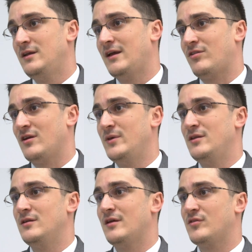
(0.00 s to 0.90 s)
yes. I
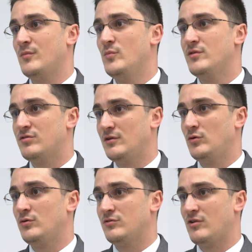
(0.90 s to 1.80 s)
mean, at the moment, the
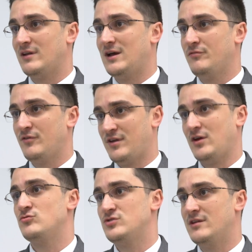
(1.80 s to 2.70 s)
law does allow for
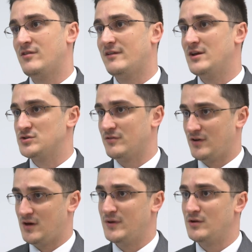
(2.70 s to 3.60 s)
secondary legislation to
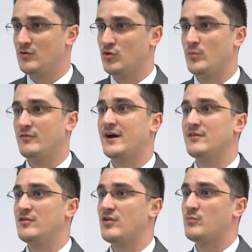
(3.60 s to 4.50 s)
come in to
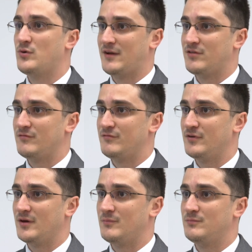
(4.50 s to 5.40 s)
provide this proactive
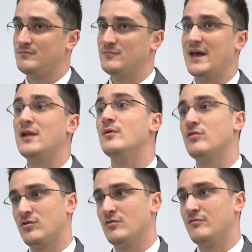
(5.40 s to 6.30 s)

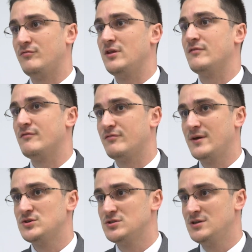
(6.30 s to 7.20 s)
element of freedom of
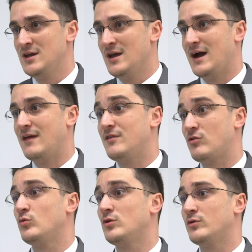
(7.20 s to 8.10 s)
information, and
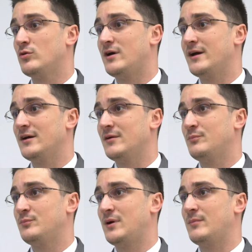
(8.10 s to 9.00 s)
this will require
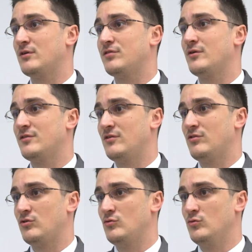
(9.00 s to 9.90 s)
public authorities
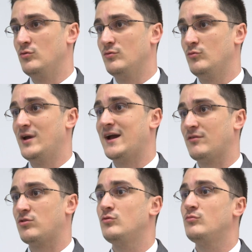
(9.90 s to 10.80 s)
to
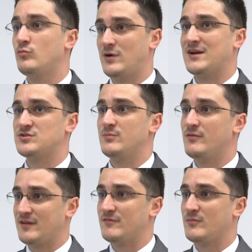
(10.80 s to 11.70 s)
react to actually
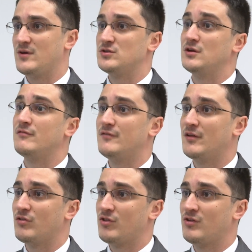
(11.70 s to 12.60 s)
provide information in
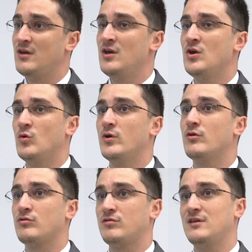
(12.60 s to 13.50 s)
advance. We
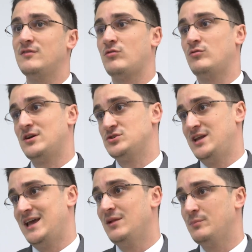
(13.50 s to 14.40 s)
also think this would
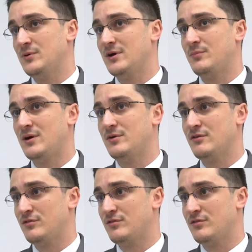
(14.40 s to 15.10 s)
actually help public